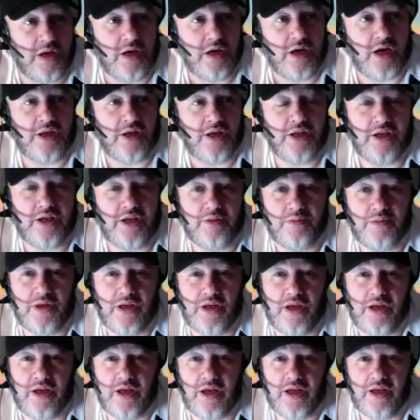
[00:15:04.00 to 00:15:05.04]
think
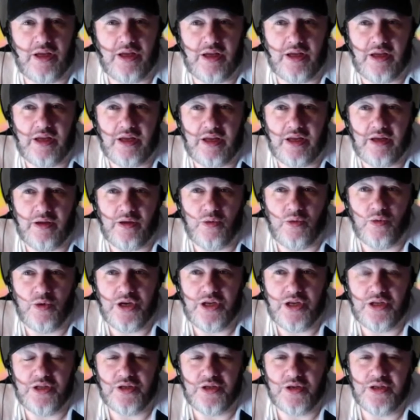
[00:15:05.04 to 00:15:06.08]

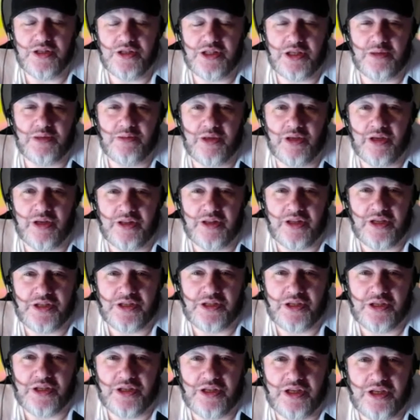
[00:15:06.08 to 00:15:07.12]
when you're doing something like
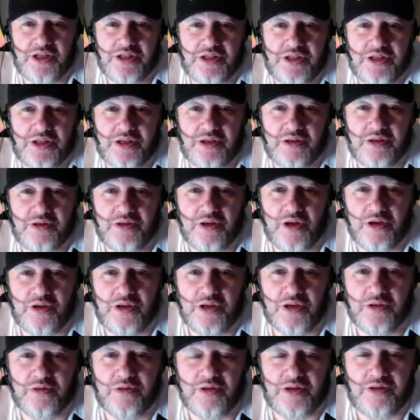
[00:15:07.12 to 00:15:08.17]
this, you need to know
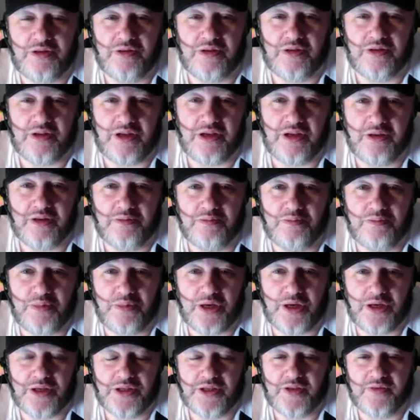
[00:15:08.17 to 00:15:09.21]
you're in a
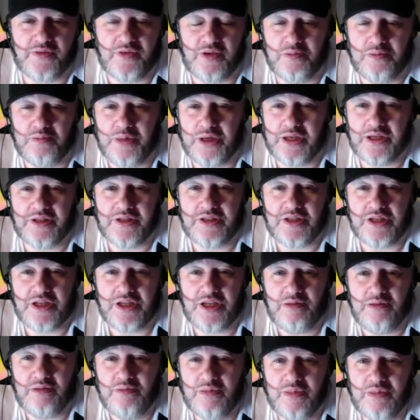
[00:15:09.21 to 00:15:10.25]
part of a bigger
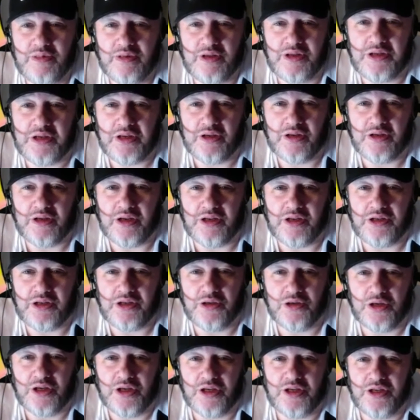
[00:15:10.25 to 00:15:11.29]
team, and
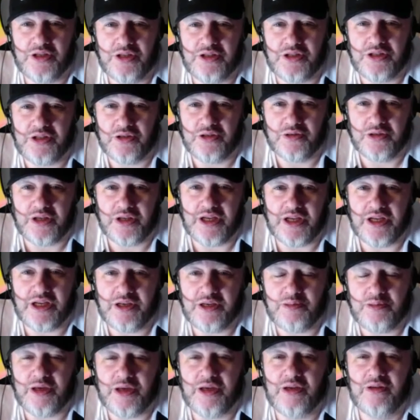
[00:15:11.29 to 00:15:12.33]
you're heard and you're
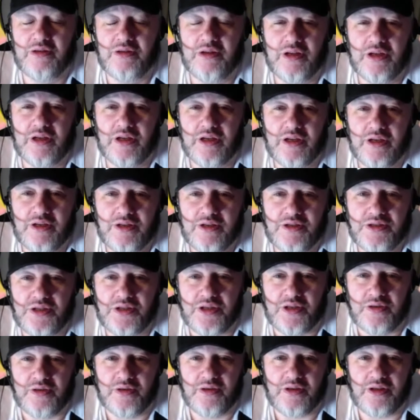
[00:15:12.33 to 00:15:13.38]
cared about.
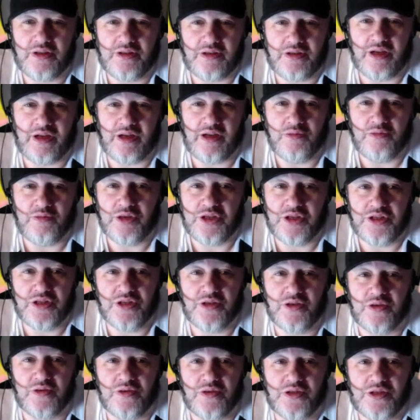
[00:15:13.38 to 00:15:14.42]
So and we
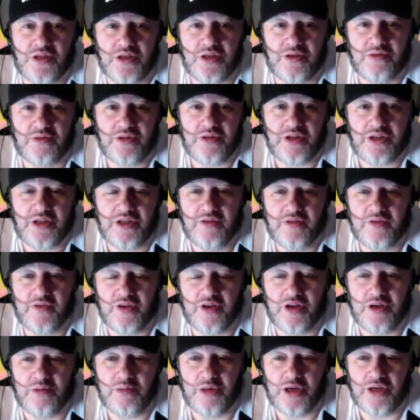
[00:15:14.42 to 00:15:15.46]
do. So thank you
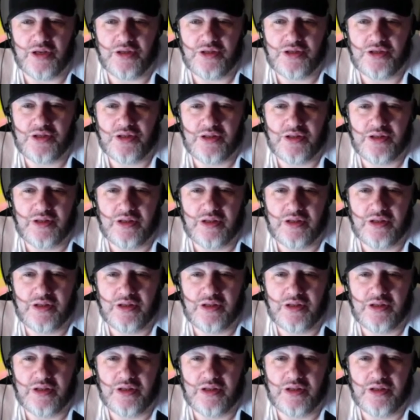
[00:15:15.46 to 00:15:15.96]
very much.